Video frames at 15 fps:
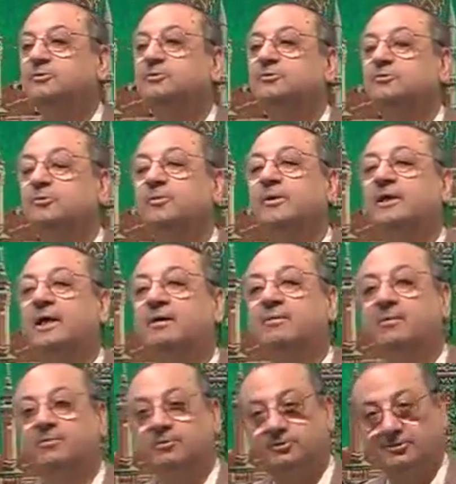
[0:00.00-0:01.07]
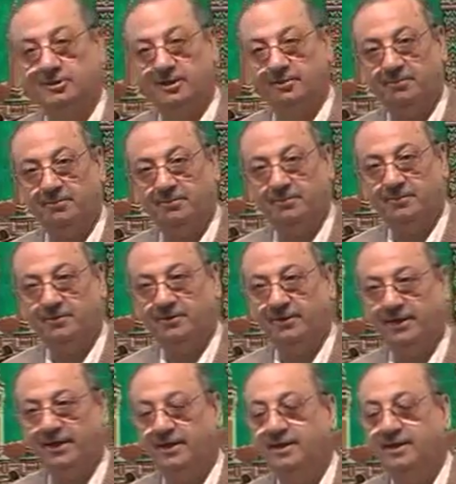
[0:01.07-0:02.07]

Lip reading: To become a Muslim. Okay?